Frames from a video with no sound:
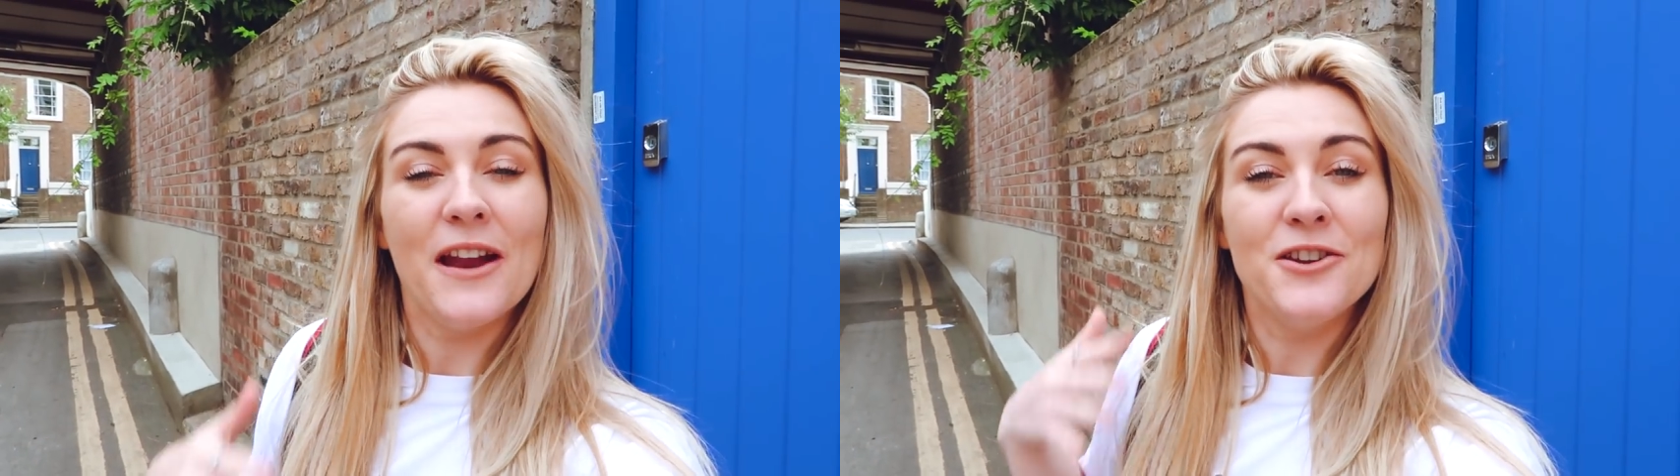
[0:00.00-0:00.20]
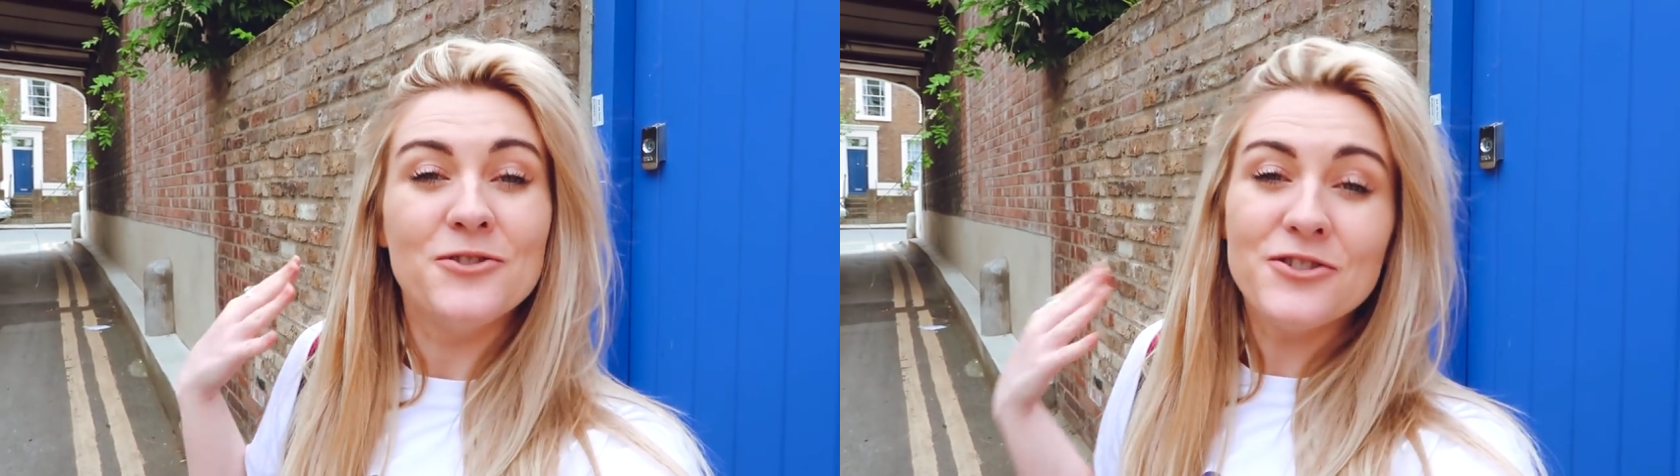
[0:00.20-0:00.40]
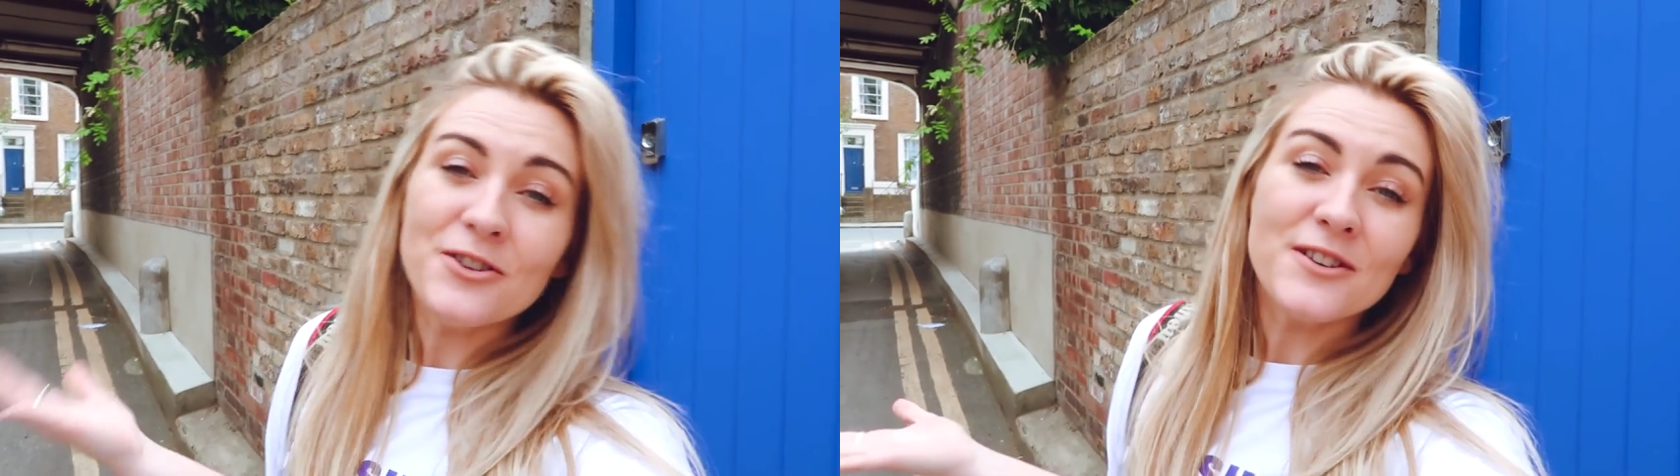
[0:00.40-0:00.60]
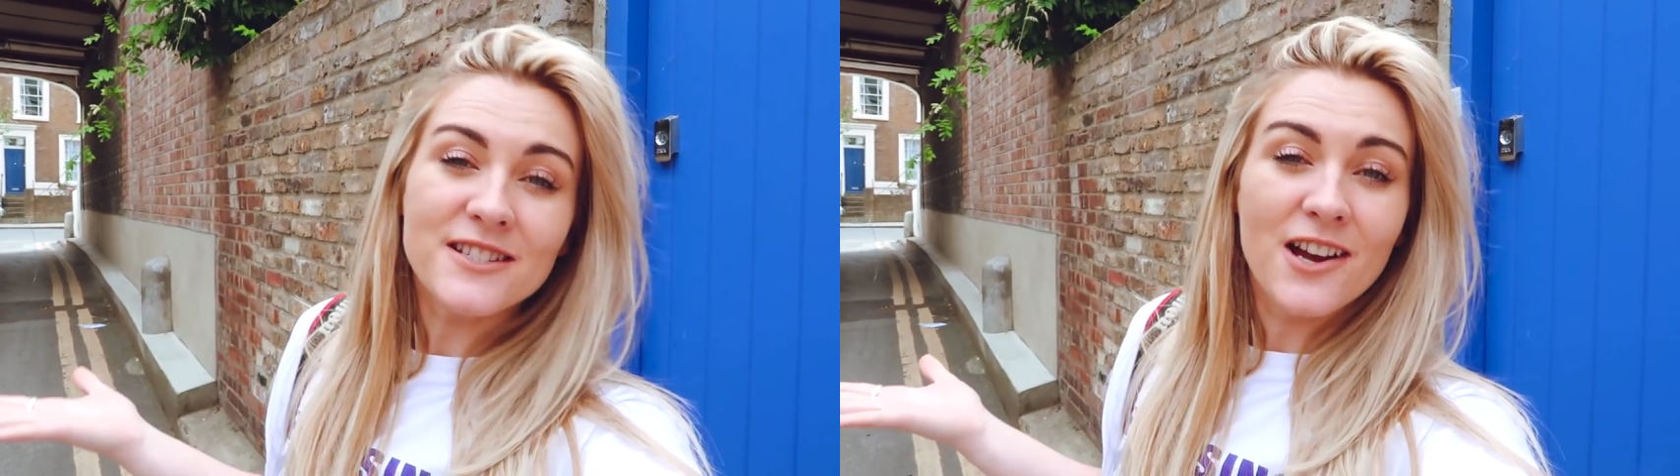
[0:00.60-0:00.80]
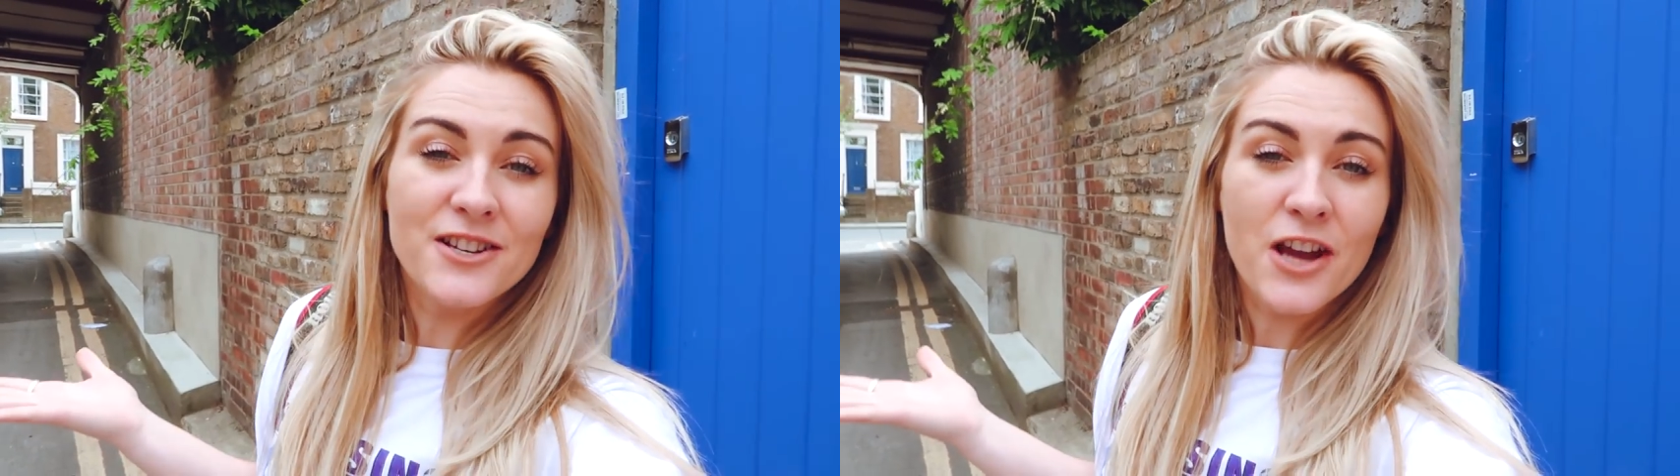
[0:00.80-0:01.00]
and you do
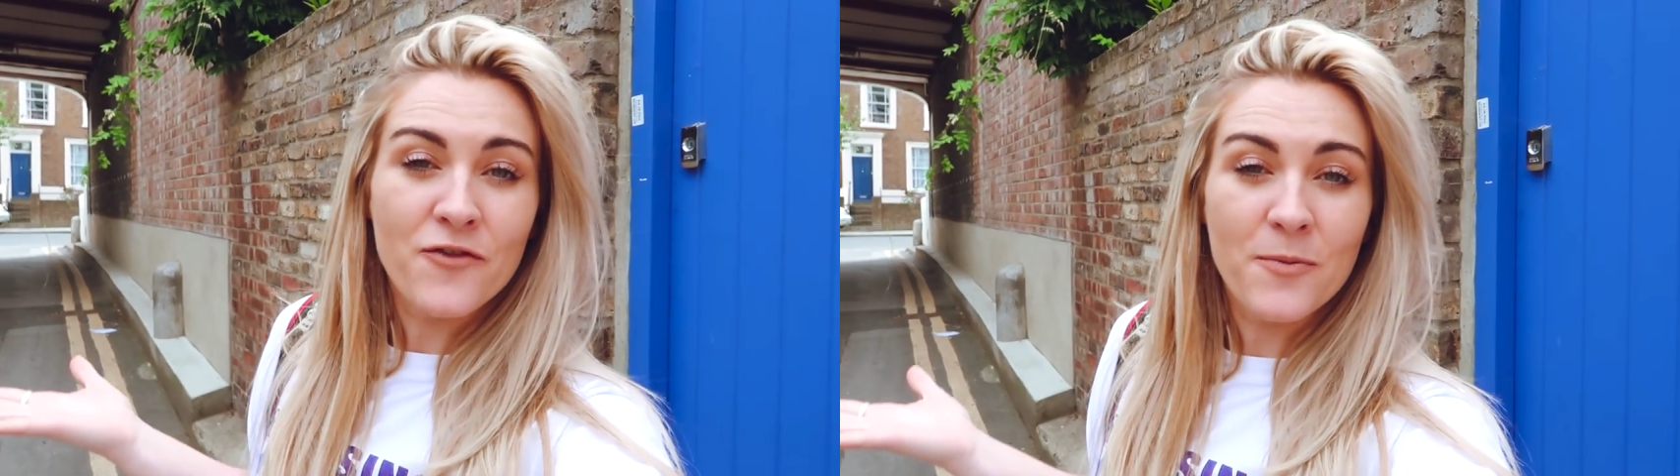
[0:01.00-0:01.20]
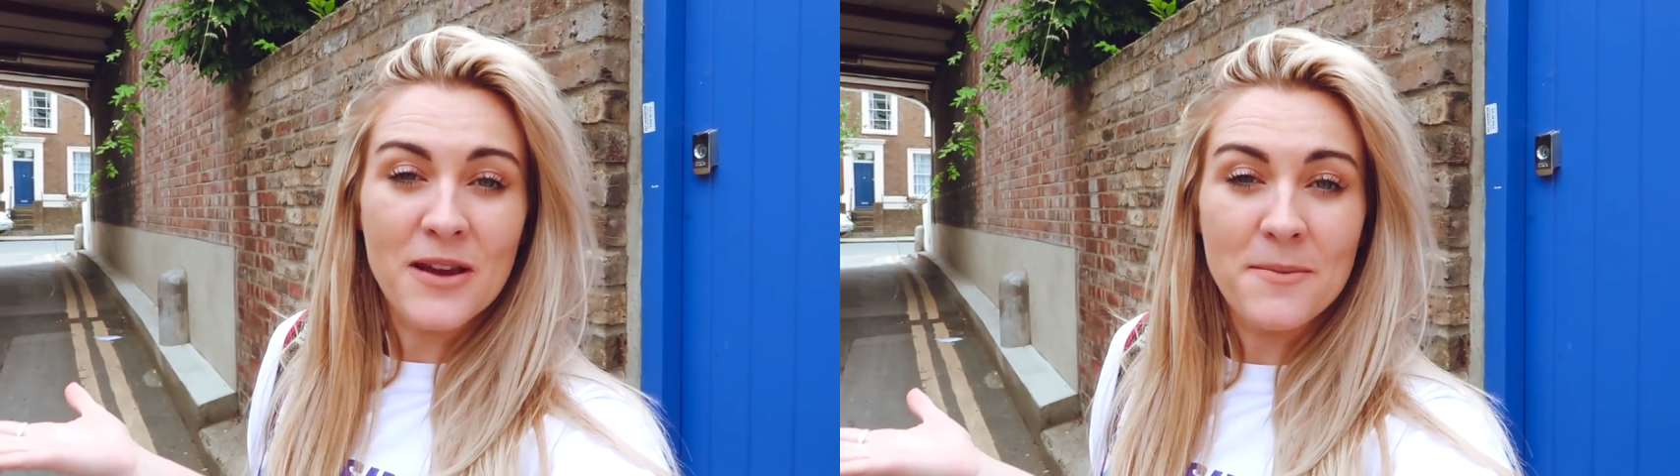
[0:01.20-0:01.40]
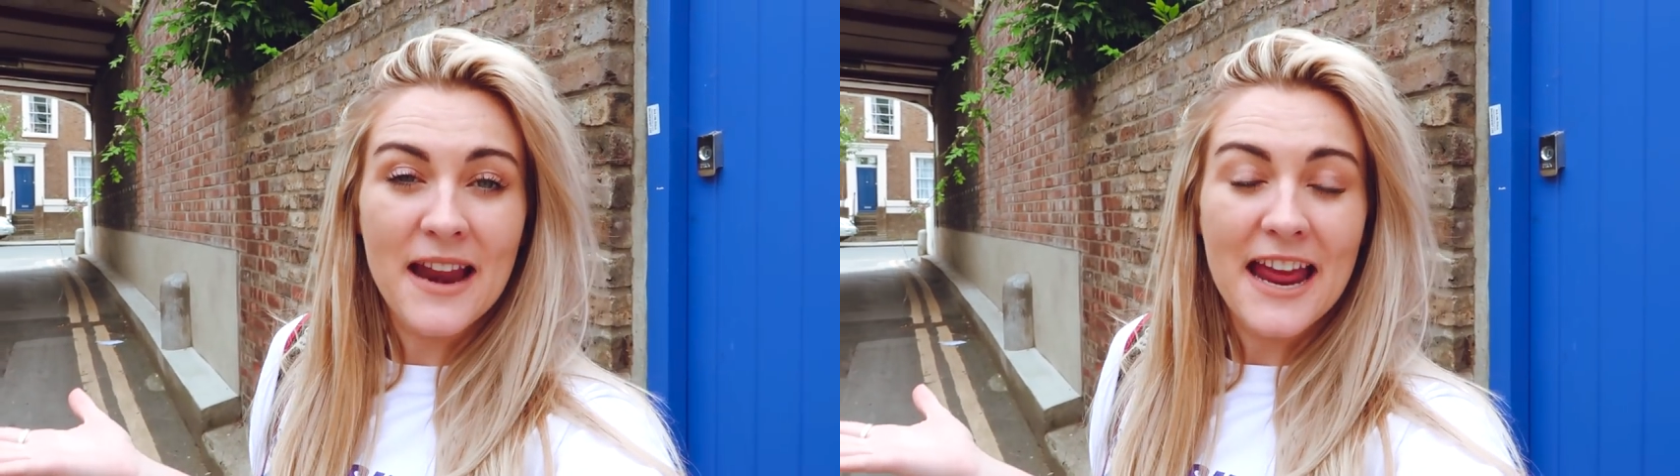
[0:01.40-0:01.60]
decide to go for a premium